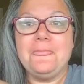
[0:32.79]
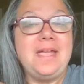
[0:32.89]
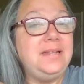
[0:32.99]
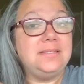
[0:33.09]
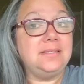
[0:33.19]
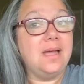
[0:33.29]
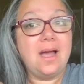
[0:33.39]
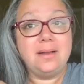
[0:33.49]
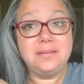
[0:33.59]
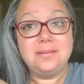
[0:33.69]
And it's
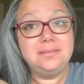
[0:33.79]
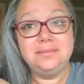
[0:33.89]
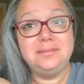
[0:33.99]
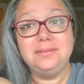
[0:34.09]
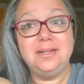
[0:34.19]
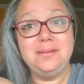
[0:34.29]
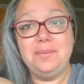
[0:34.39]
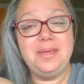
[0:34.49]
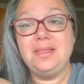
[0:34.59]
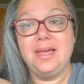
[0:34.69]
not gonna
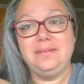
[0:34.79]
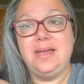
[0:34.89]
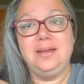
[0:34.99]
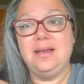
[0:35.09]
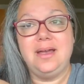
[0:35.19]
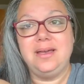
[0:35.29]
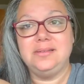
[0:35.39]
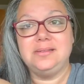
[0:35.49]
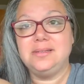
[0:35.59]
be like that, guys.